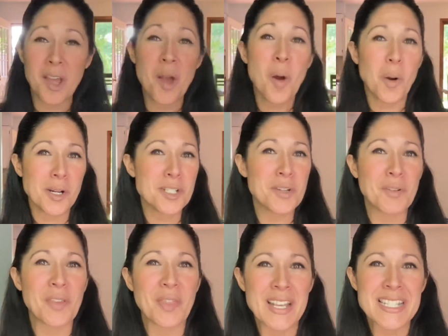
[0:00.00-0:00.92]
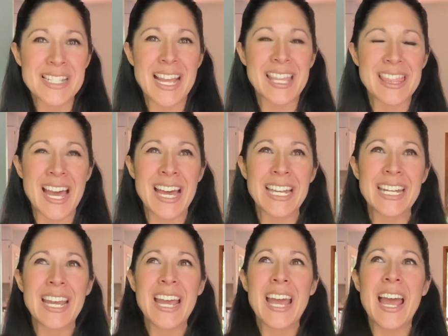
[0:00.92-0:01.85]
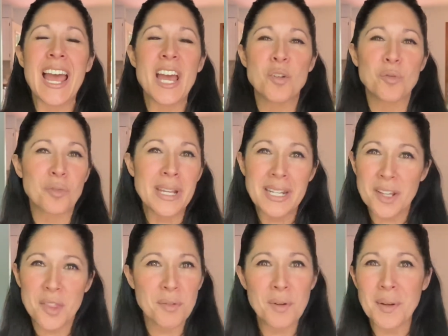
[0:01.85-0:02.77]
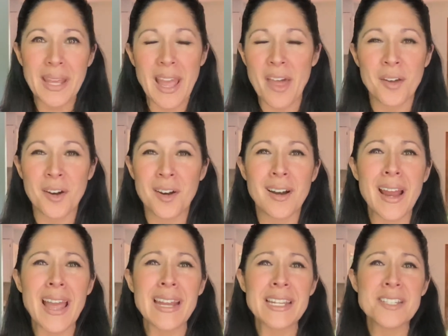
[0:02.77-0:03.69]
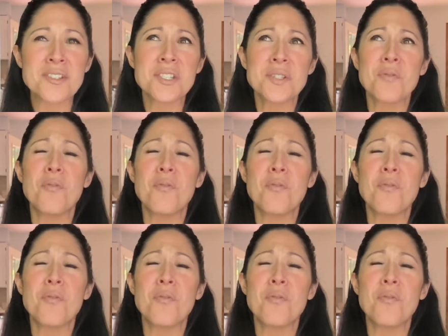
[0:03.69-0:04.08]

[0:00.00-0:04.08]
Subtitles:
or different things like that, and read it through together. And it's just